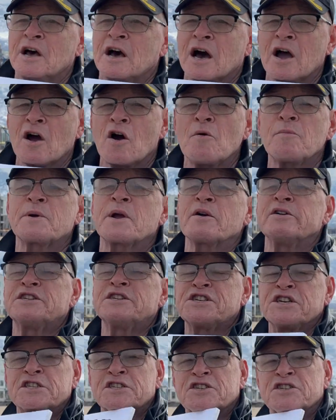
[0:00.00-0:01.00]
I hope Gary
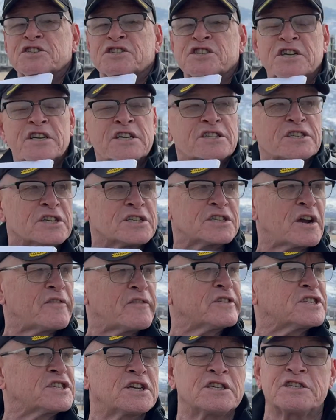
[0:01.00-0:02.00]
Jensen sees this.
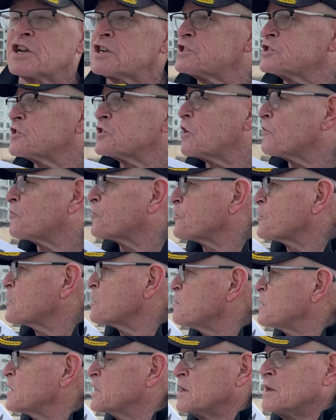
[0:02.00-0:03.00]
Ever since I saw
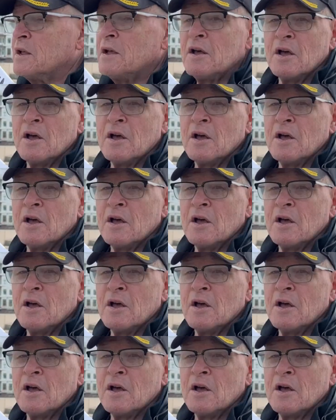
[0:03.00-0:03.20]
Freeman,